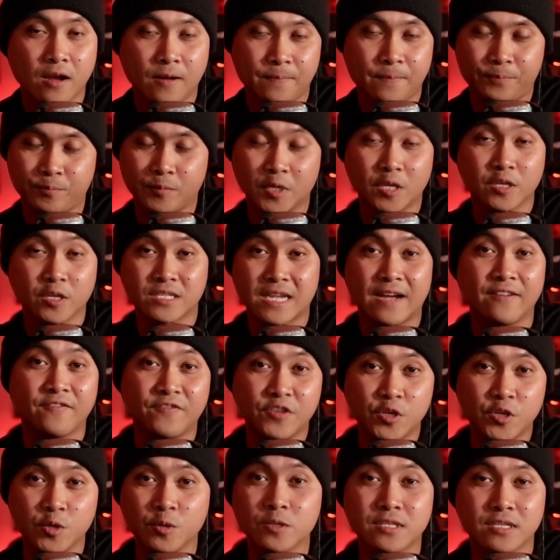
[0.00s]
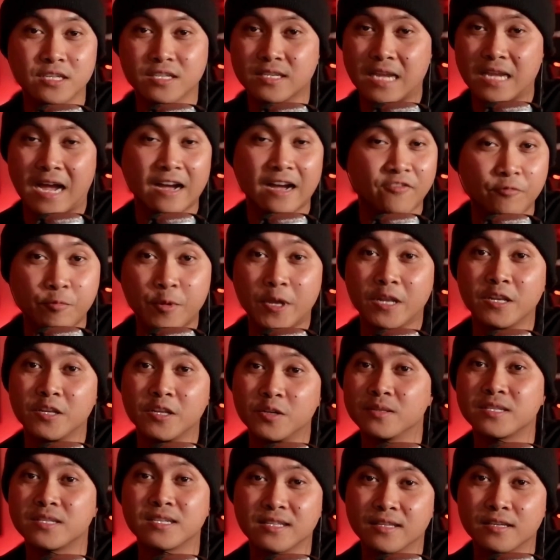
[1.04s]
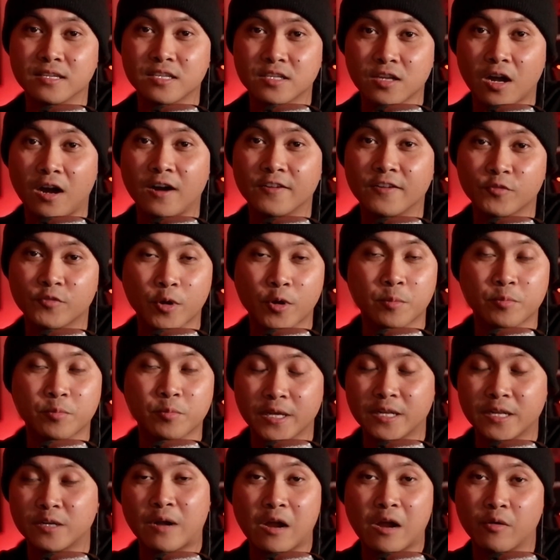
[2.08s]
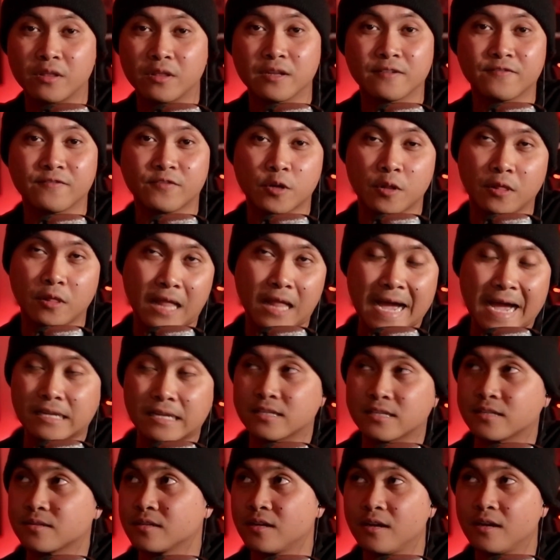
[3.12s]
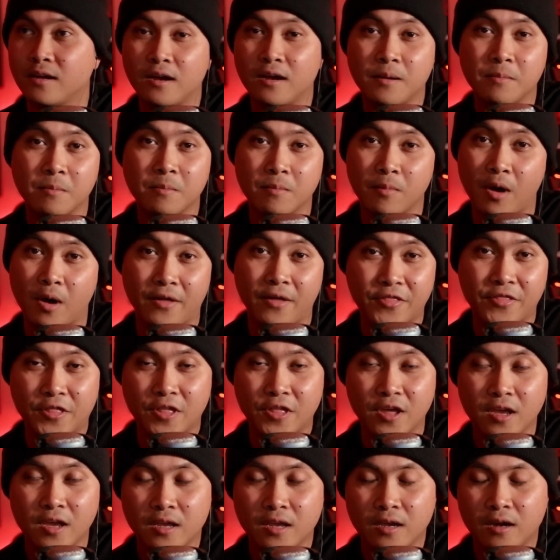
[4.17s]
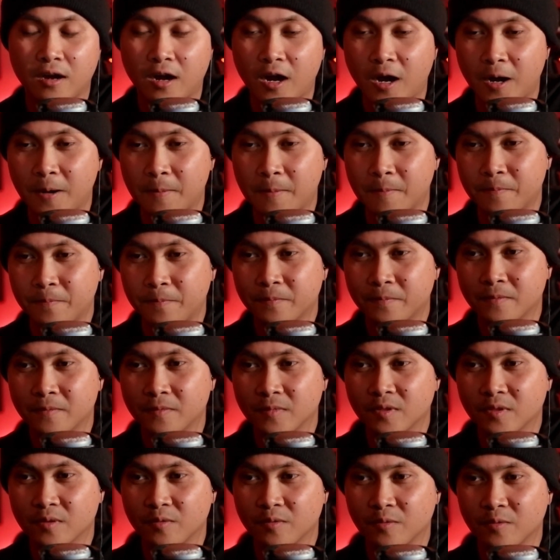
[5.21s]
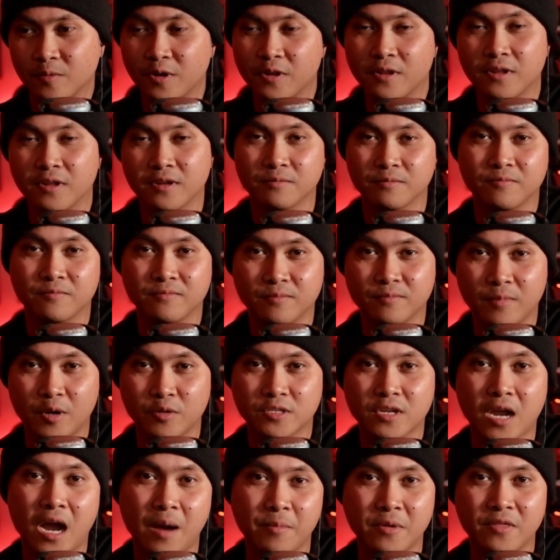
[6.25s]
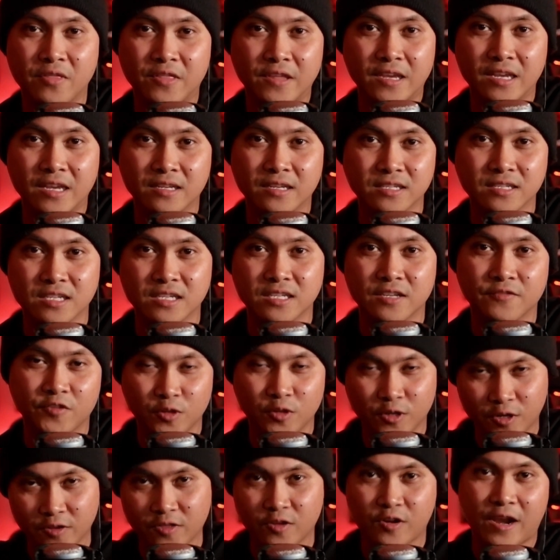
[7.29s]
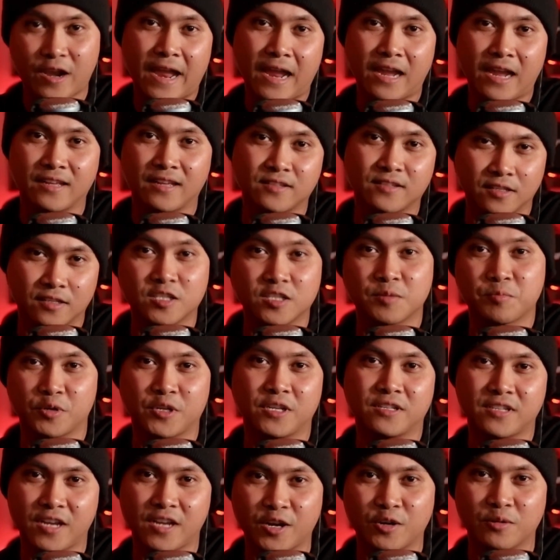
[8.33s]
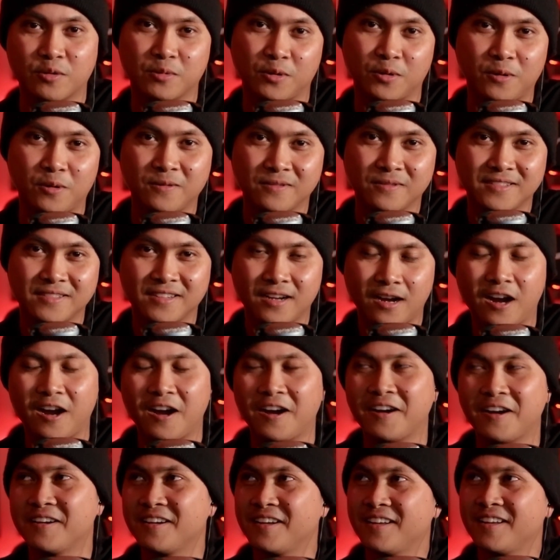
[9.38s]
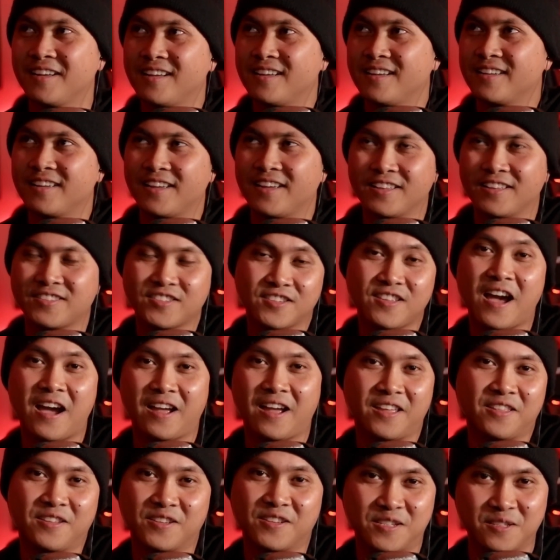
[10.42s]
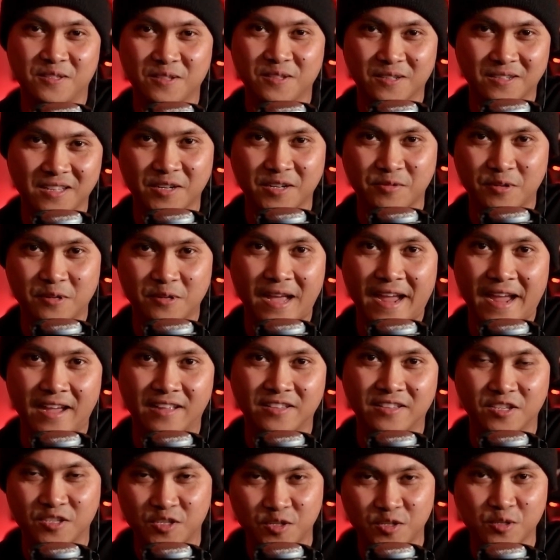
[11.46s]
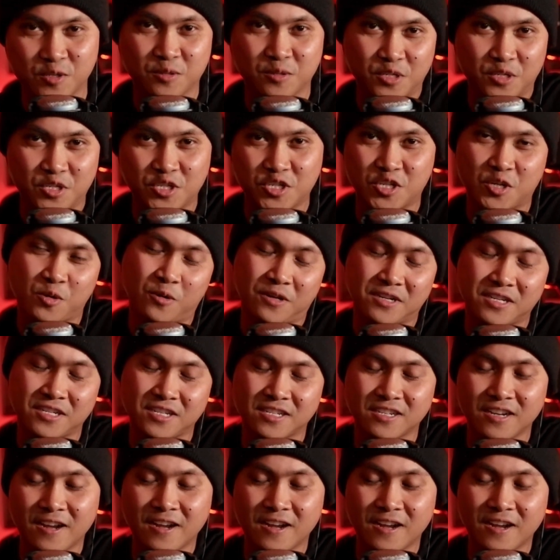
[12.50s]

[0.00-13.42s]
because I've been using this software, playing around with it for the last month. One of the most common things is if you look at their hands, it's pretty terrible. It doesn't look like real hands. It's usually squished.